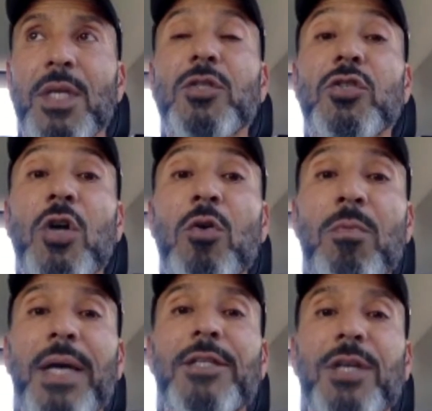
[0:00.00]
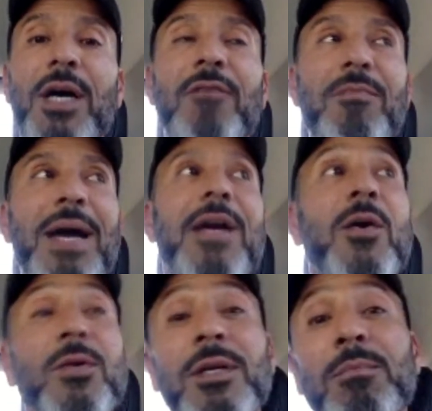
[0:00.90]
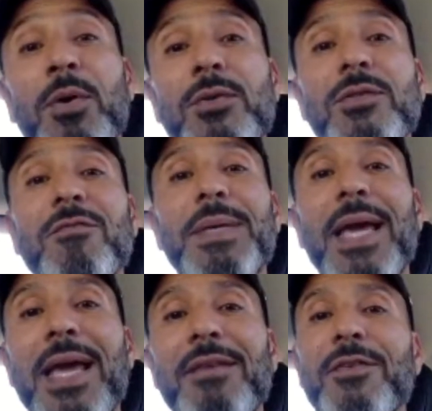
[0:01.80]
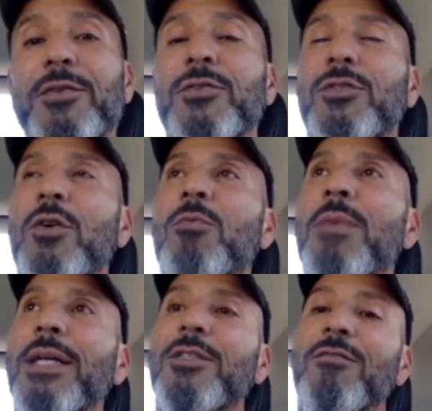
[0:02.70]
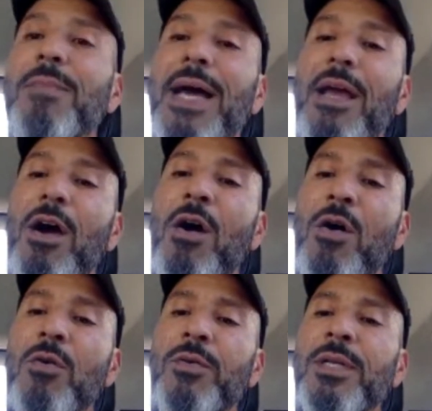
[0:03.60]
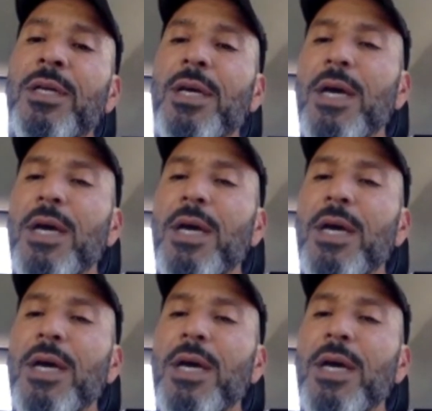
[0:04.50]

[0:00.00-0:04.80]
so much of my own compulsive behaviors, so much of my own